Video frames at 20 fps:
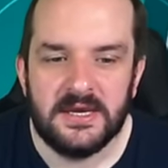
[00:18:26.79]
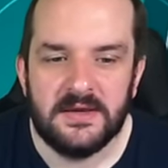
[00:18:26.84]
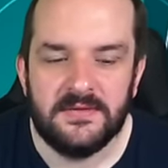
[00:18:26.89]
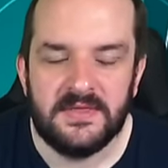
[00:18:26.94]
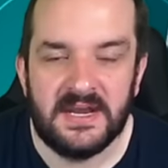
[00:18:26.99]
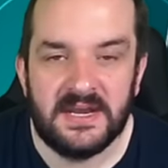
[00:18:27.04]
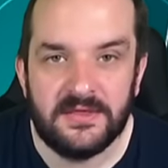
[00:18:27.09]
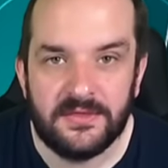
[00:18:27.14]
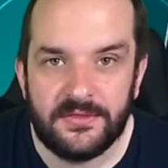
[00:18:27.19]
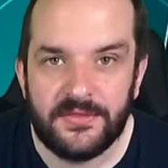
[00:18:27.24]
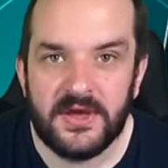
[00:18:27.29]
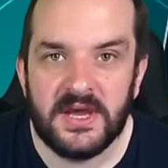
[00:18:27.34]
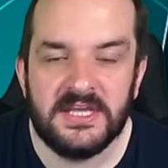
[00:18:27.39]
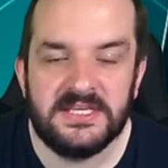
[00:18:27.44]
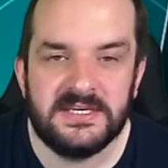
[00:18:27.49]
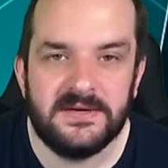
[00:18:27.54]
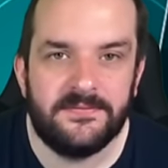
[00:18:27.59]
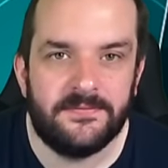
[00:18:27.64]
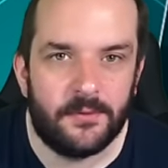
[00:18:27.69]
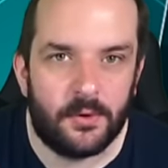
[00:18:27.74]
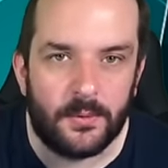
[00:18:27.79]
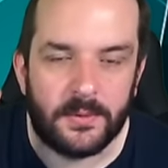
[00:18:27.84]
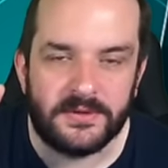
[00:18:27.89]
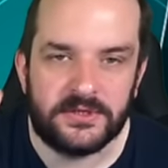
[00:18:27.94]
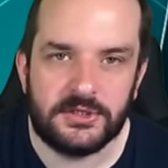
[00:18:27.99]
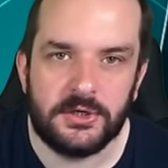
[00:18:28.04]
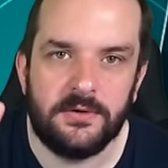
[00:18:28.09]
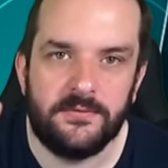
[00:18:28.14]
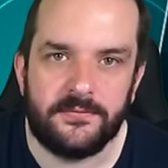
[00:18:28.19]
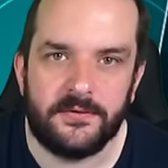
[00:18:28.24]
then in thirty-four with
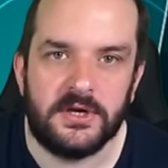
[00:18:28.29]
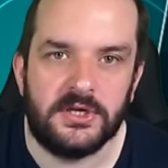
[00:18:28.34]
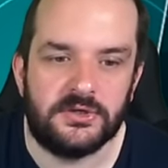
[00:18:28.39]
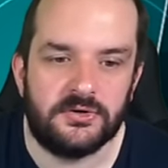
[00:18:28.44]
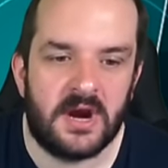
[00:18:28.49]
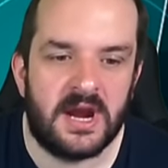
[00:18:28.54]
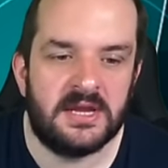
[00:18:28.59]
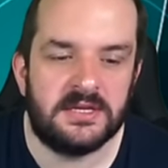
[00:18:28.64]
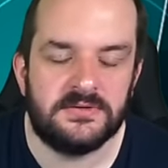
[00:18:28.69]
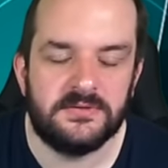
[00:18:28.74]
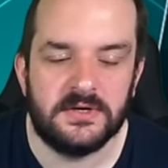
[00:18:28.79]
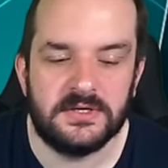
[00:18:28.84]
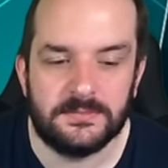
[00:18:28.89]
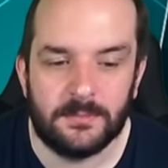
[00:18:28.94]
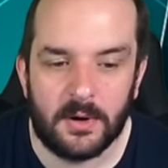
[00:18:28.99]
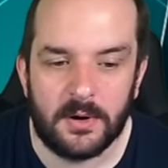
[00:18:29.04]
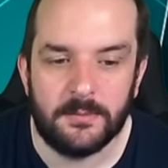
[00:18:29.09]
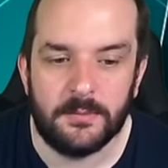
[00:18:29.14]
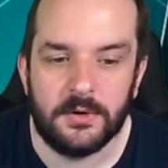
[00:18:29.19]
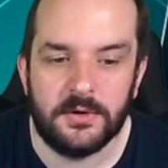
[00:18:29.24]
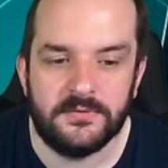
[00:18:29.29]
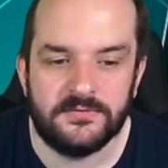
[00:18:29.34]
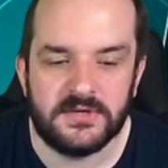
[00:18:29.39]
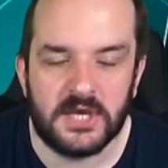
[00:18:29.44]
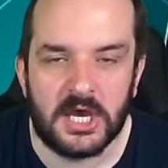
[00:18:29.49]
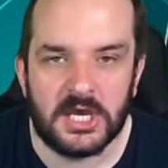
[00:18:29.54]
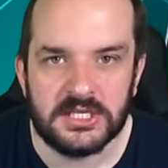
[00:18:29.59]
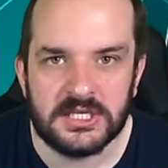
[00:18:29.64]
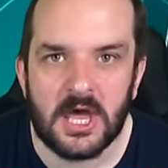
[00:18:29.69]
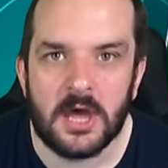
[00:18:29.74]
two free transfers, my moves
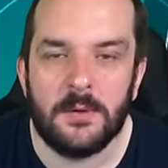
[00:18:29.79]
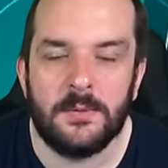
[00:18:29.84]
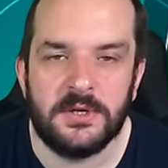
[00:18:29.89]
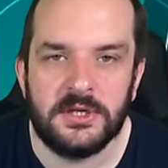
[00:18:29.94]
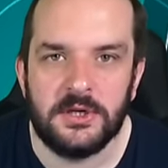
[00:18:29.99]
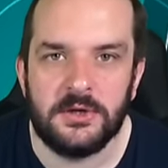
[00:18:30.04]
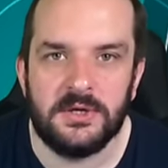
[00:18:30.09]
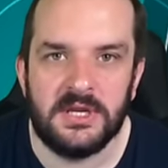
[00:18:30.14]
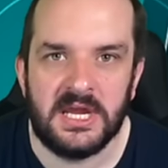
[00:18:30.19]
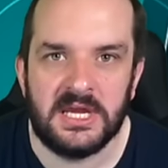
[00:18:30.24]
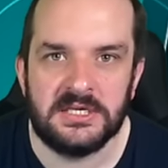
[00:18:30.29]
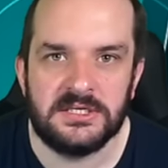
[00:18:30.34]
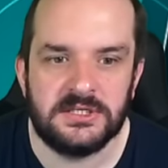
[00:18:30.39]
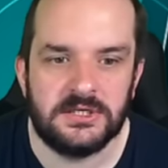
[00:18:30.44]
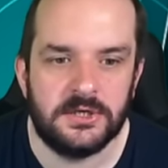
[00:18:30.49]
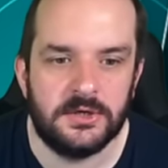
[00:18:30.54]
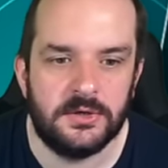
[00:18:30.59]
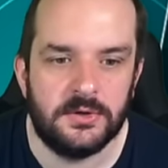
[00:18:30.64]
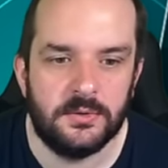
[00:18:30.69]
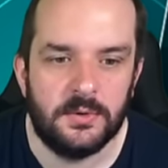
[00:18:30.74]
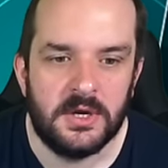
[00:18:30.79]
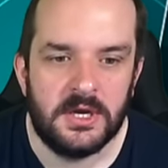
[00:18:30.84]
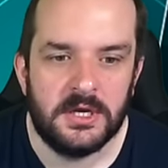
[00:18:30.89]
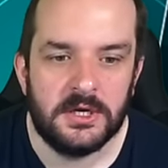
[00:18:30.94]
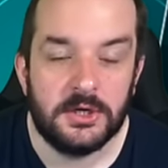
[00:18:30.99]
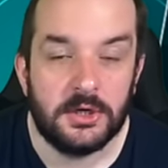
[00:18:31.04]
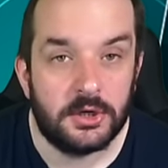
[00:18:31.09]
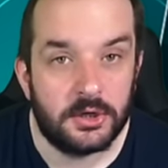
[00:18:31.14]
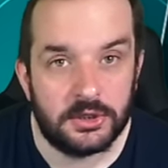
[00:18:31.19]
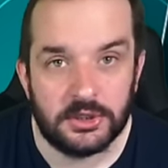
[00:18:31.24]
are Darwin Nunez to
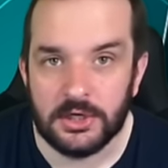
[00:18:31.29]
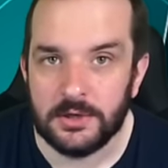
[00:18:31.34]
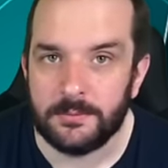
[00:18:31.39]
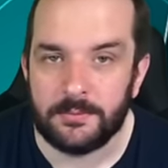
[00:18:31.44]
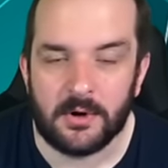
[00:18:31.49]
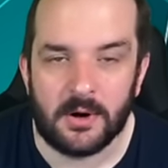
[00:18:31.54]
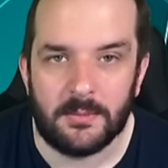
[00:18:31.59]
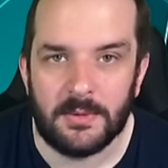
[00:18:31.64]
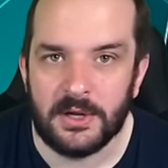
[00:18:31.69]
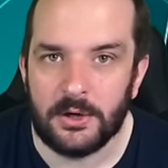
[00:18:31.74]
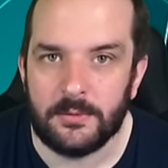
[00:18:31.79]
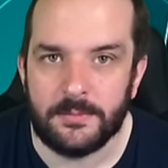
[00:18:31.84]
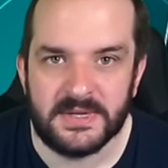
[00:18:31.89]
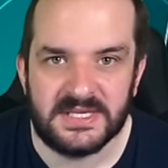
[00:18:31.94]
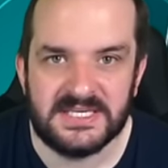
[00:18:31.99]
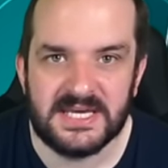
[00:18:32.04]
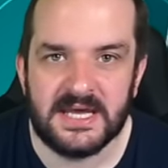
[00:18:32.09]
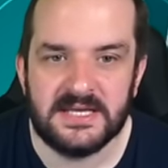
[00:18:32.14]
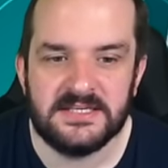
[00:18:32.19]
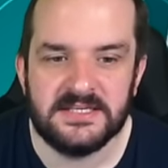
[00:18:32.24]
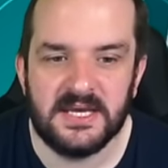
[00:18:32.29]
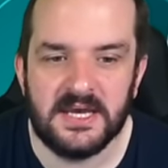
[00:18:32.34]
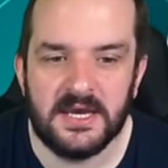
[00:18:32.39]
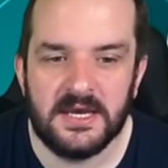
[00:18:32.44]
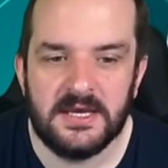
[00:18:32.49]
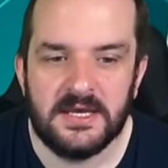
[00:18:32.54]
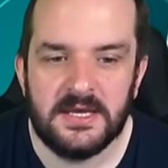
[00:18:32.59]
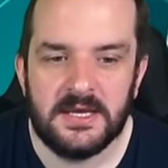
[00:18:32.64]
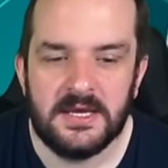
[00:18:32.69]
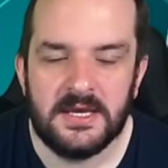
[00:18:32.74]
Cunha probably, or Mateta.